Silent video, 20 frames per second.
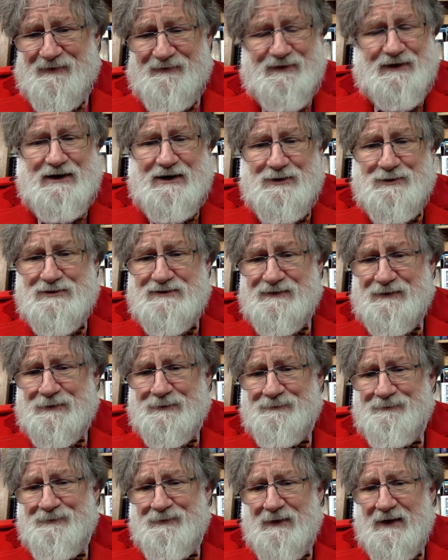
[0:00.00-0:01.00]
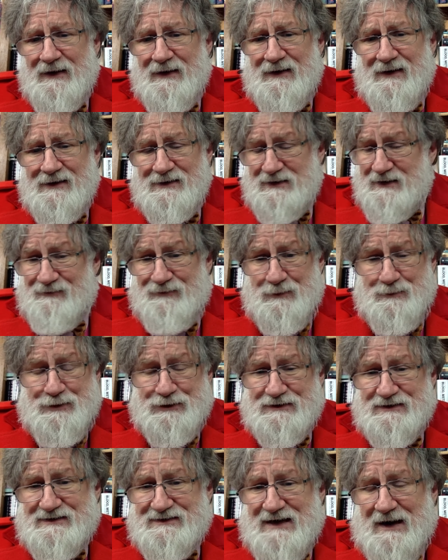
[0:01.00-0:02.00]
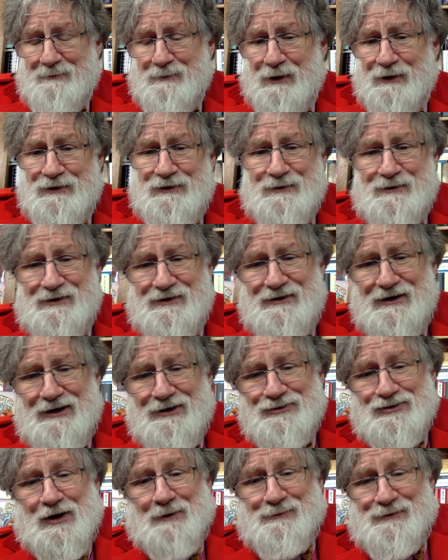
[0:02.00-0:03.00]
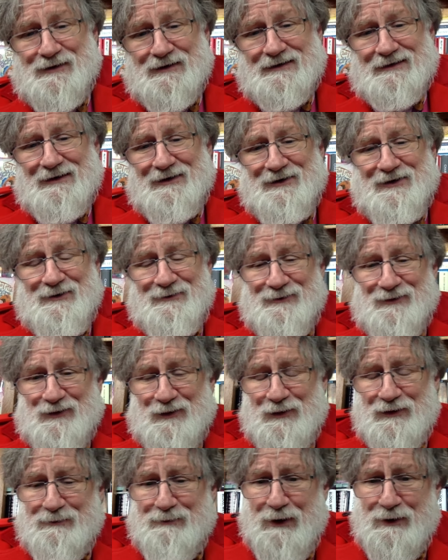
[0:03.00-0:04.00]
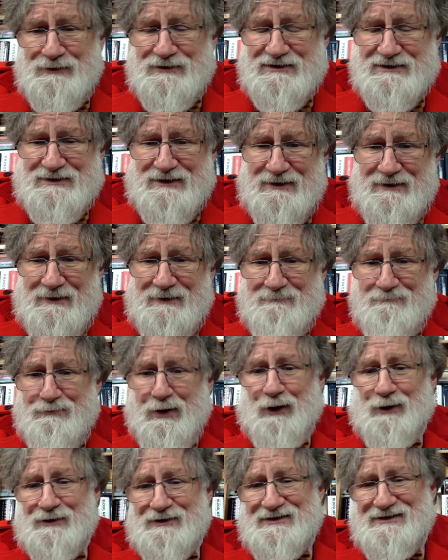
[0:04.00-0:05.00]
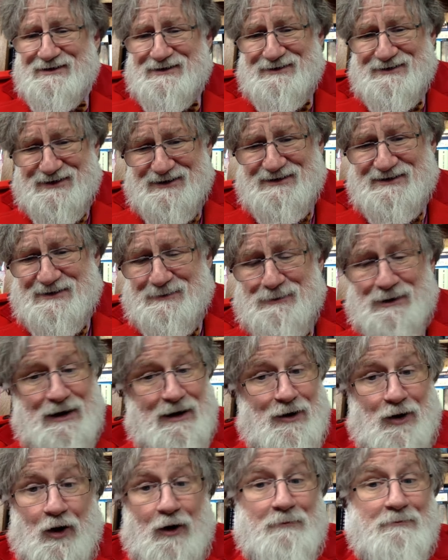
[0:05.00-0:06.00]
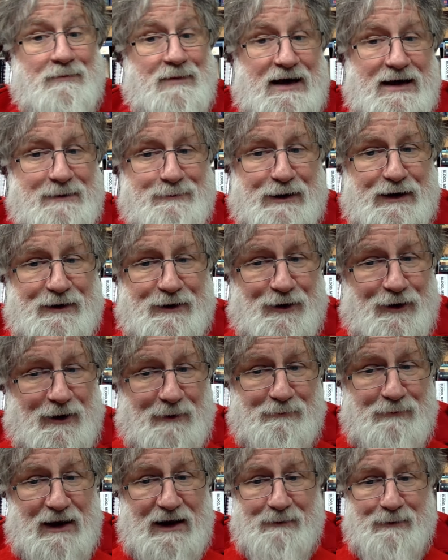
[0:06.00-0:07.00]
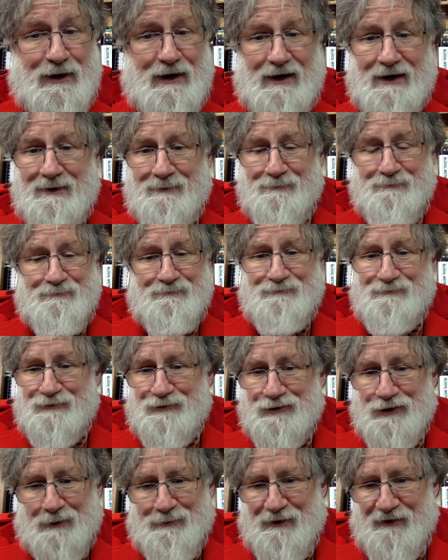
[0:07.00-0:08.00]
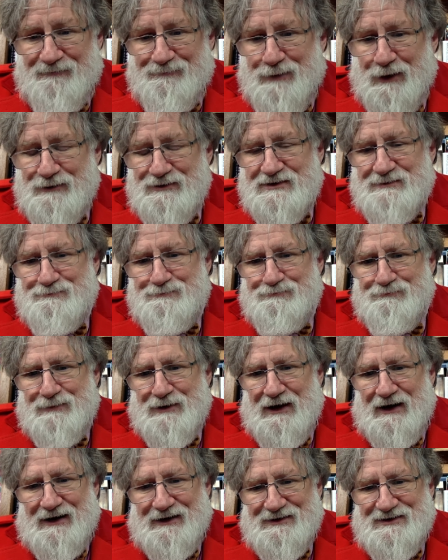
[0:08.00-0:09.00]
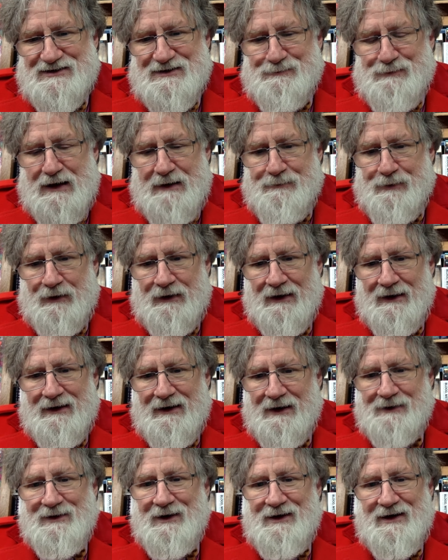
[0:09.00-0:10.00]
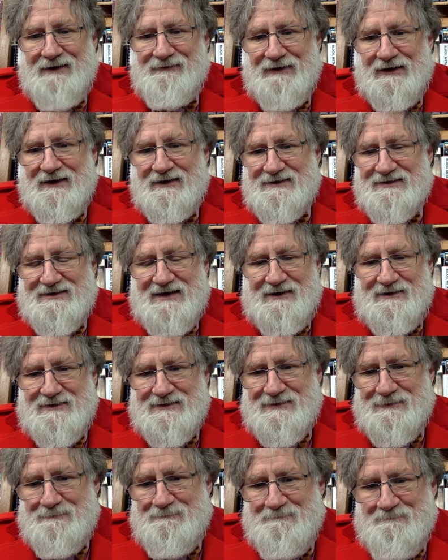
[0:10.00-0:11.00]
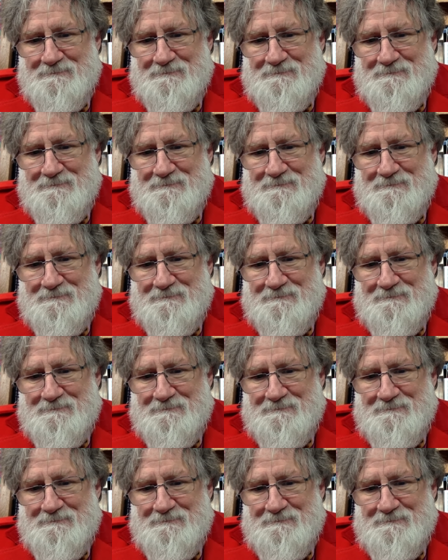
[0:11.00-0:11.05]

Very useful. And if you put a stamp on, you can drop the little note through the post box system. Or maybe not. Maybe I drop off postcards to people and they never get sent.